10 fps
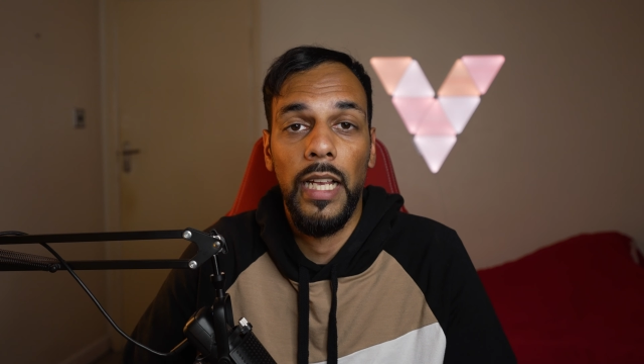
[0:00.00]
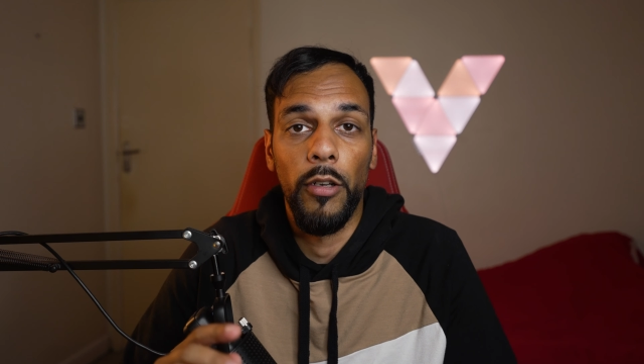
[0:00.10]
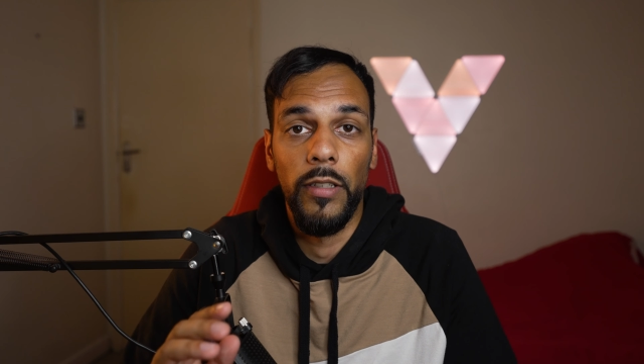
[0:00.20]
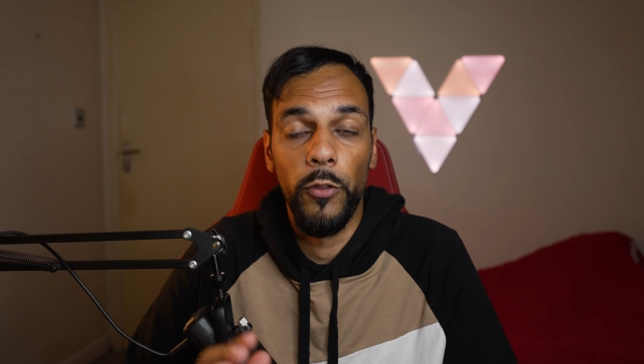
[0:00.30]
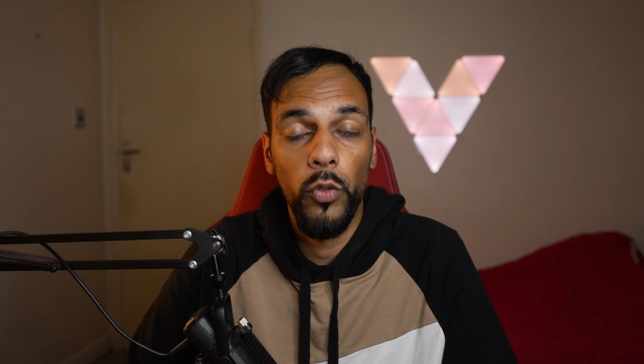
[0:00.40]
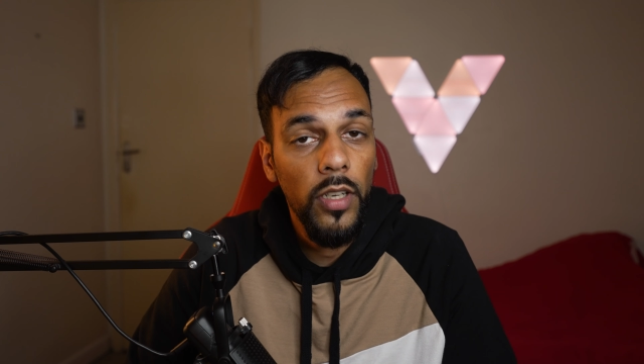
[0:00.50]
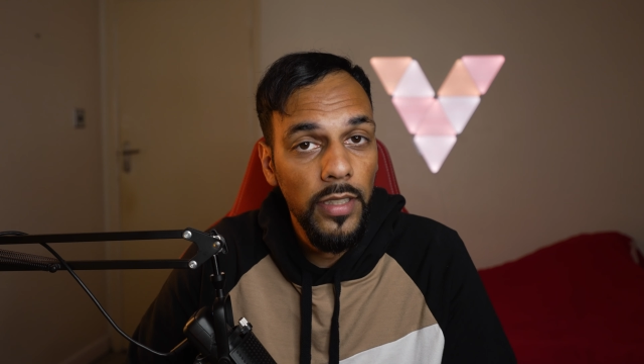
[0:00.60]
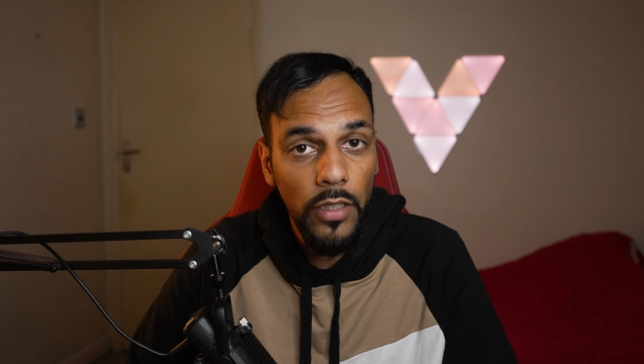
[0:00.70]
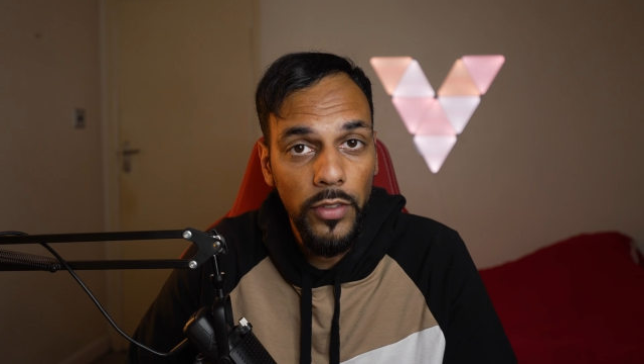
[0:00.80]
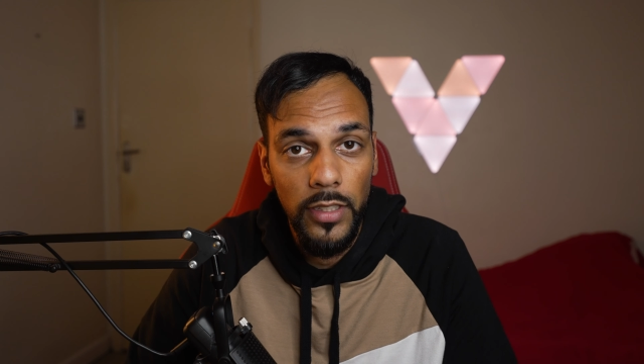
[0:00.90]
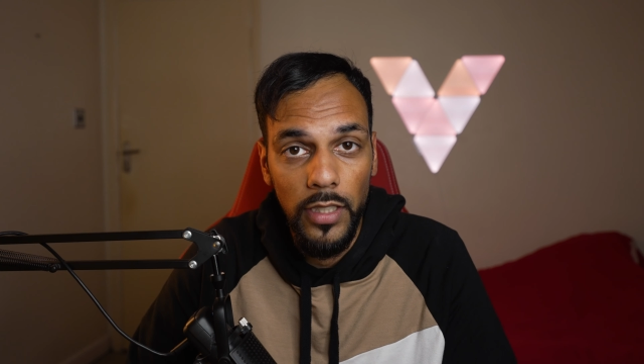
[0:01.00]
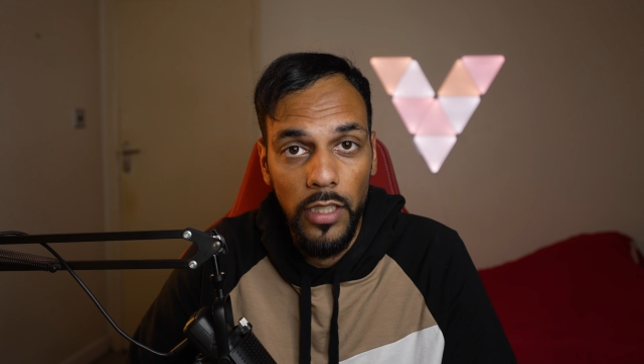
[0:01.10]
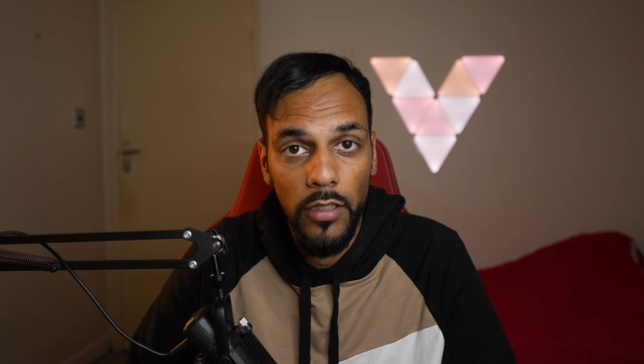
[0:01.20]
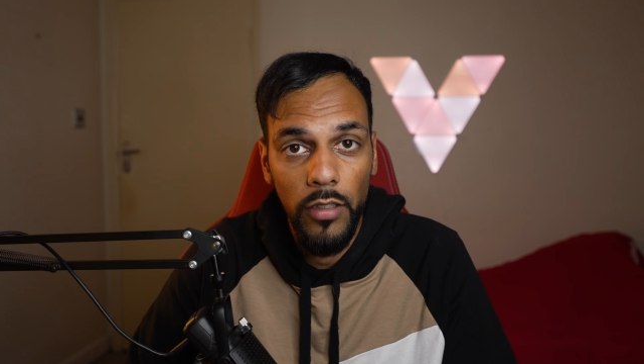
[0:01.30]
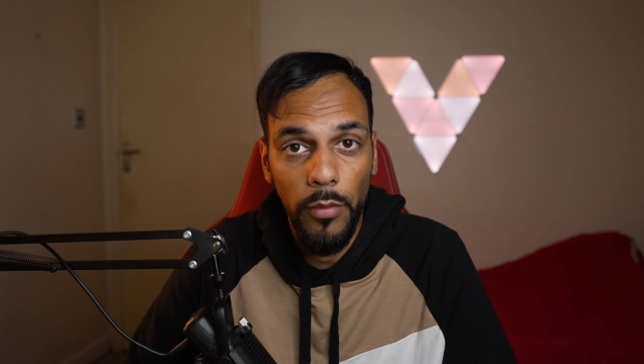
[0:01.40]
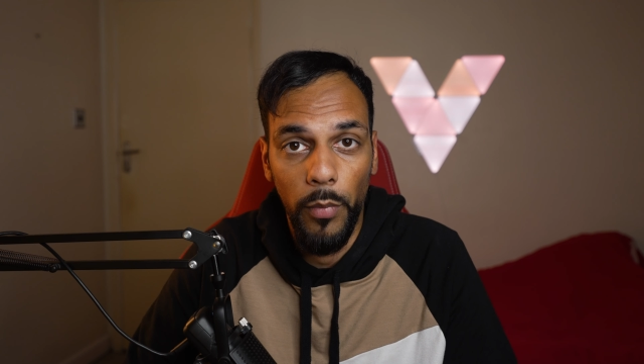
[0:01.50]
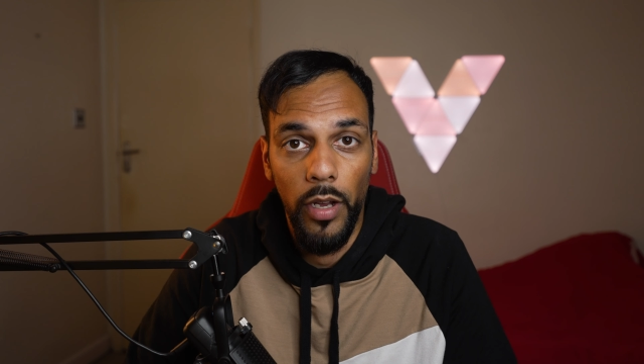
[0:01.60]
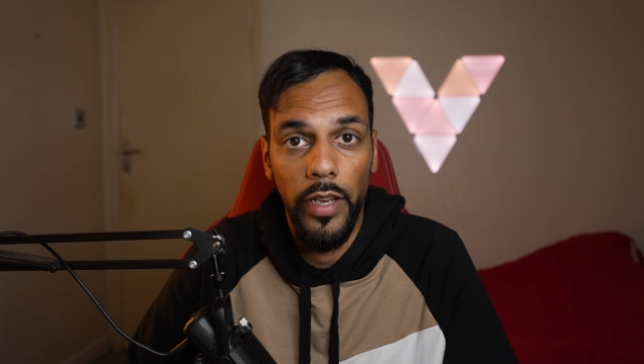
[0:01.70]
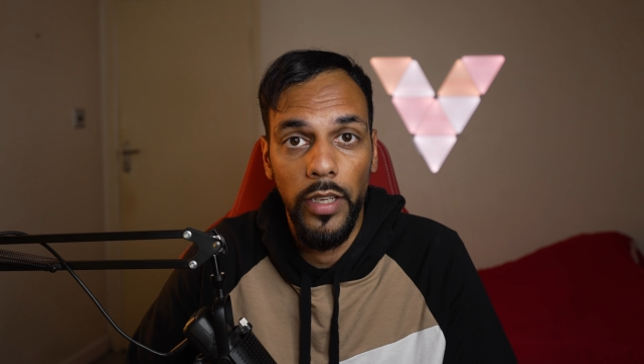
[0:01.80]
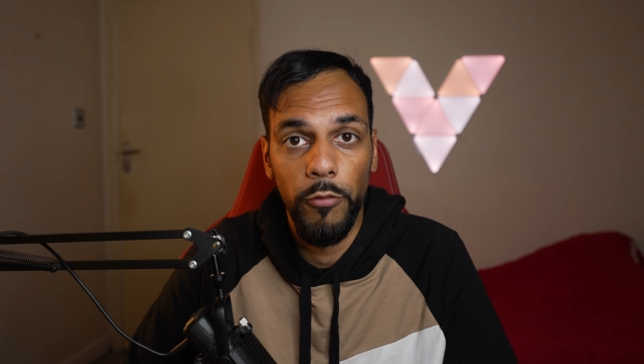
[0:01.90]
Now, if you guys haven't seen
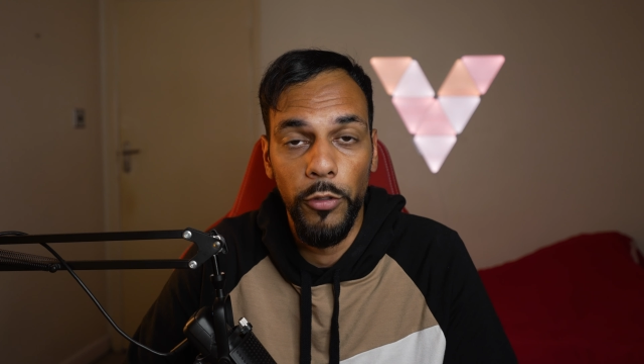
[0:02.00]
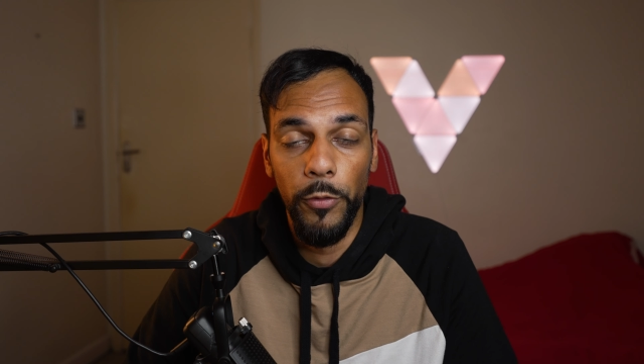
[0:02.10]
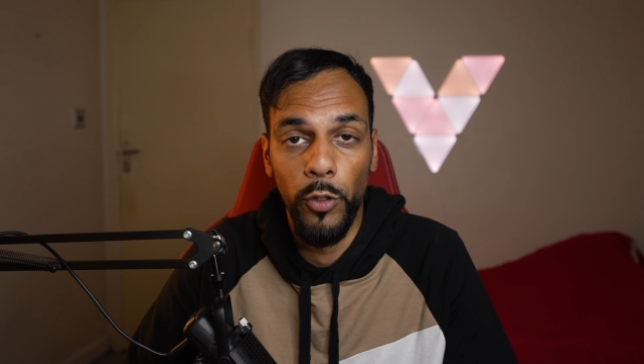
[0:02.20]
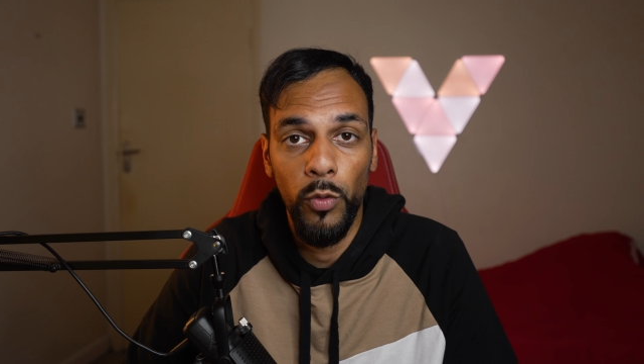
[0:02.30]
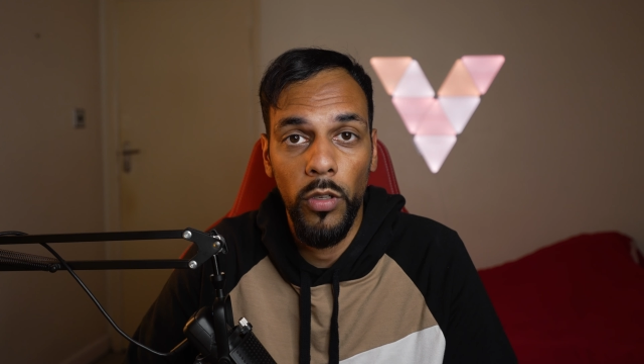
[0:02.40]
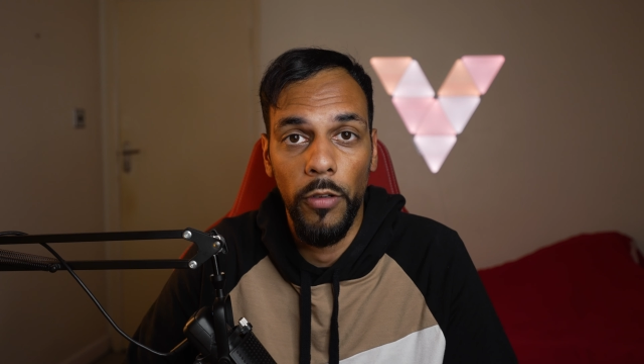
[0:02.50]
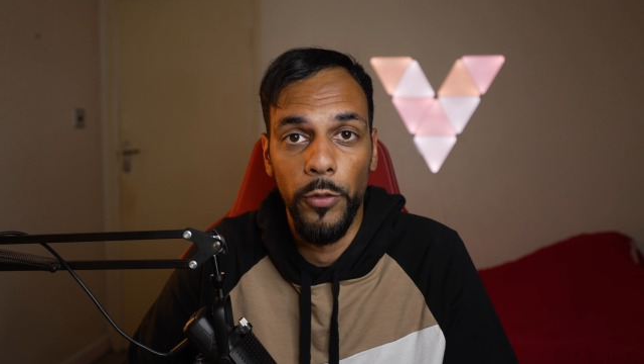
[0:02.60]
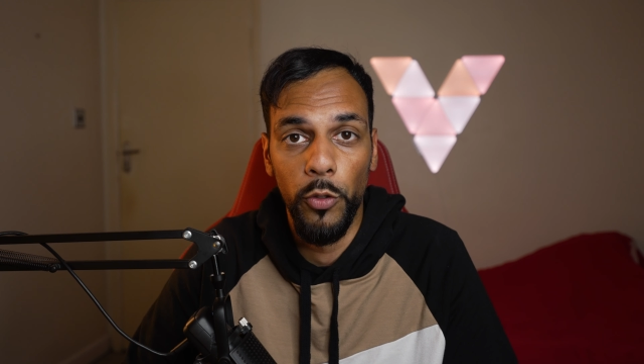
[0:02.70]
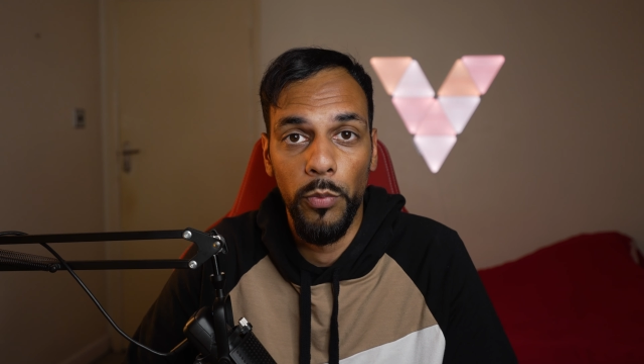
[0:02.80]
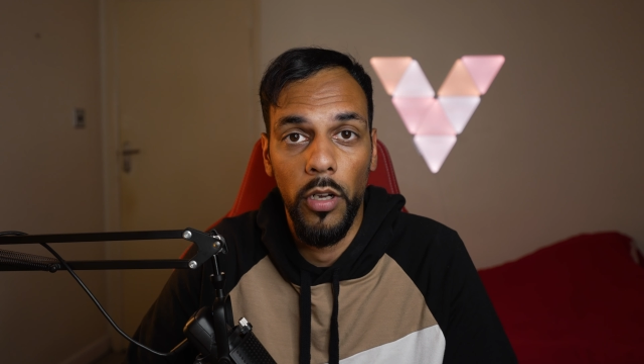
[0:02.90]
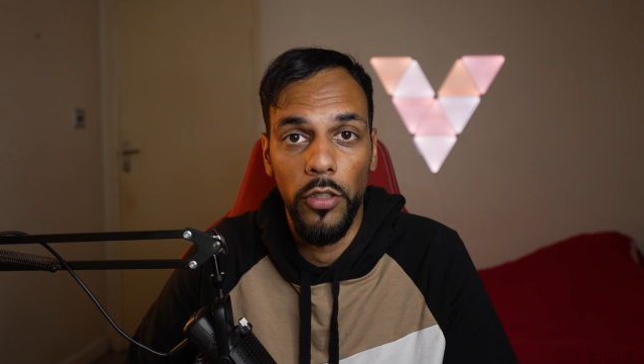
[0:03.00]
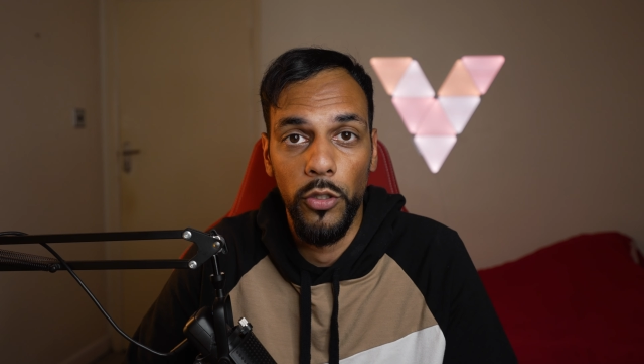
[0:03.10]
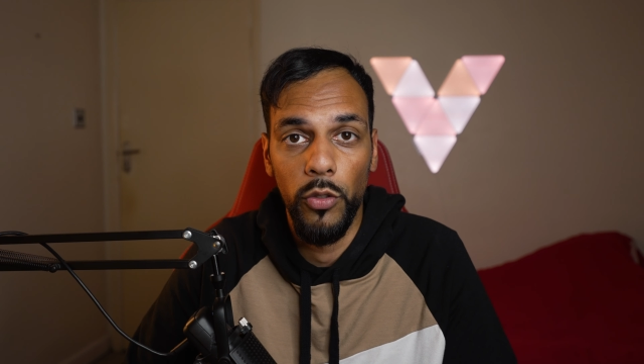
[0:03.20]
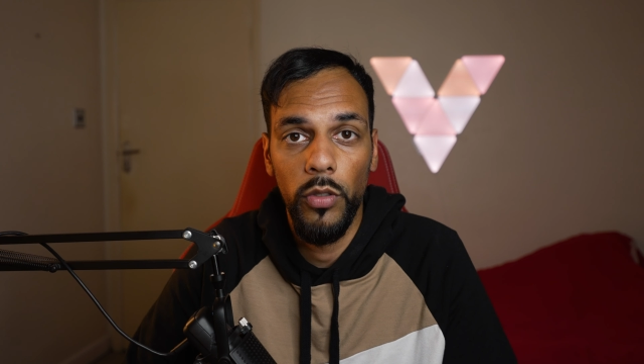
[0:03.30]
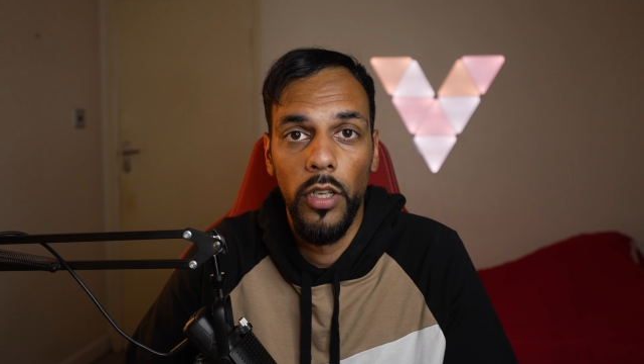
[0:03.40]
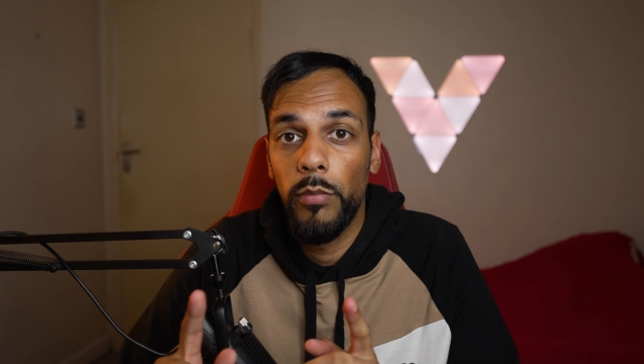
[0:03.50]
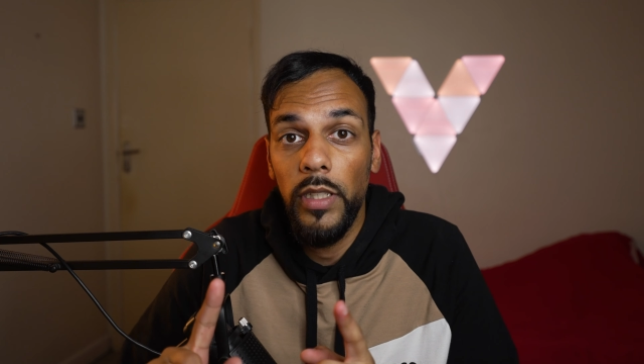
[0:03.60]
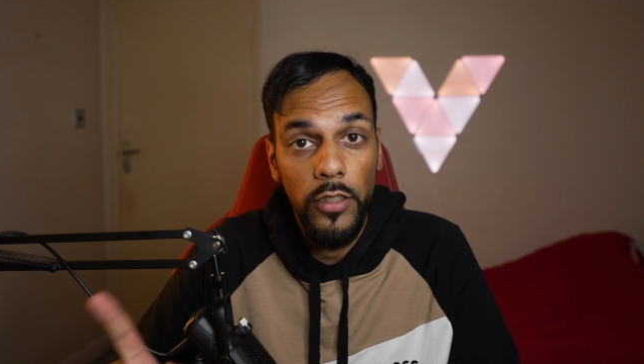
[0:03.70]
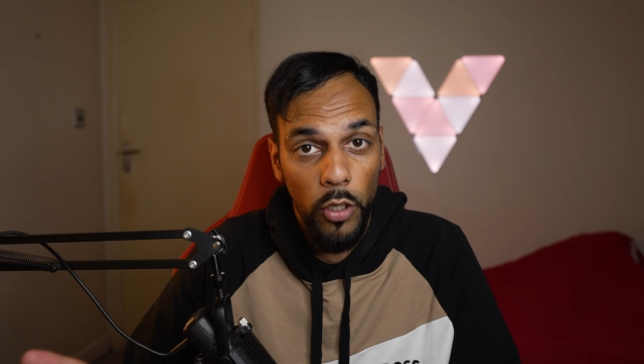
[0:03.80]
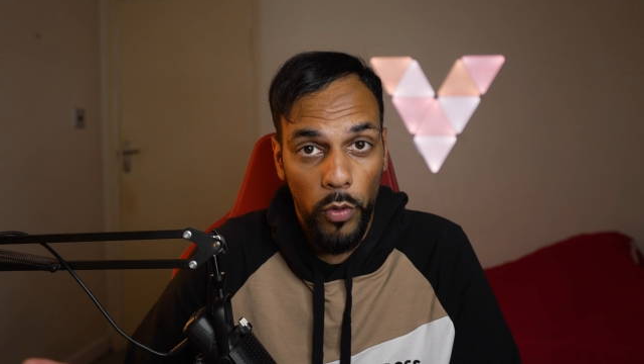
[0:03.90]
my review of Dune Part 2,
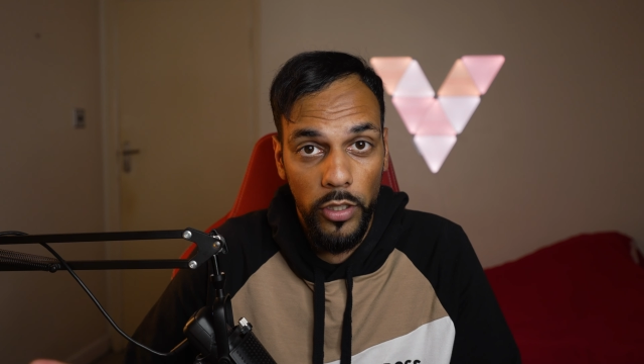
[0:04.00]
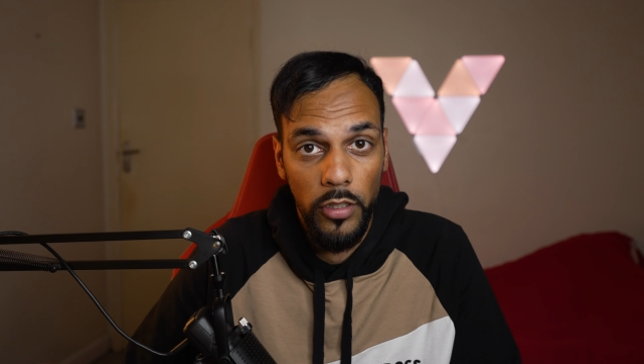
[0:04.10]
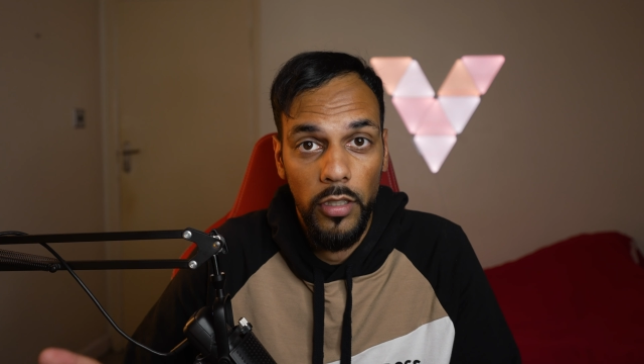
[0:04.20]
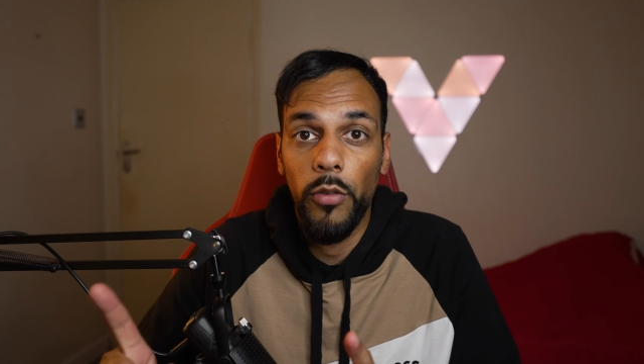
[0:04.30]
please go watch it.